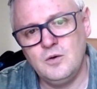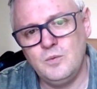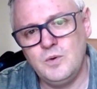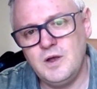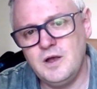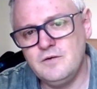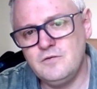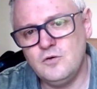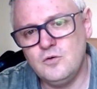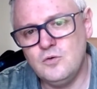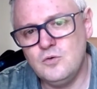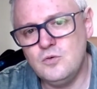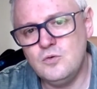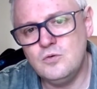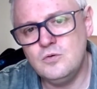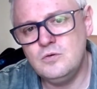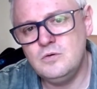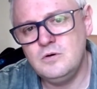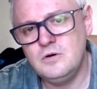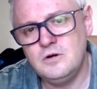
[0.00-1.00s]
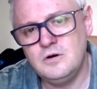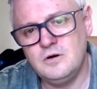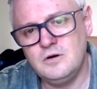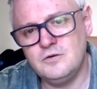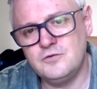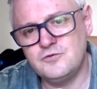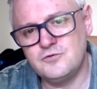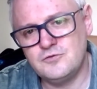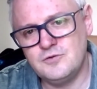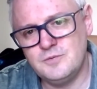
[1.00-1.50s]
We have all
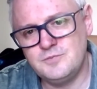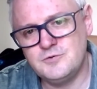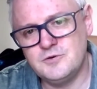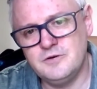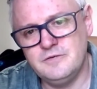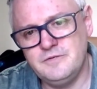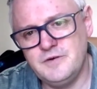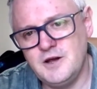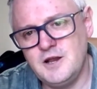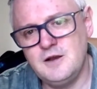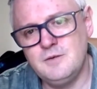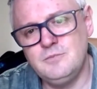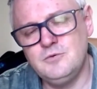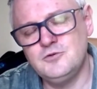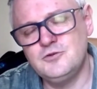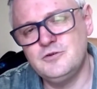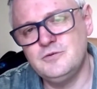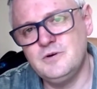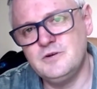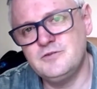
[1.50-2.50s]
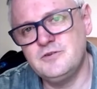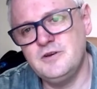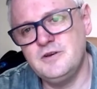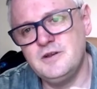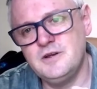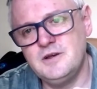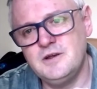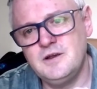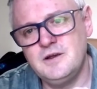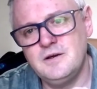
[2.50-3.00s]
of Scripture available to us
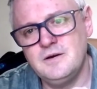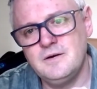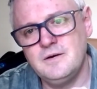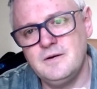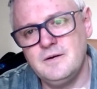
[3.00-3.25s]
today,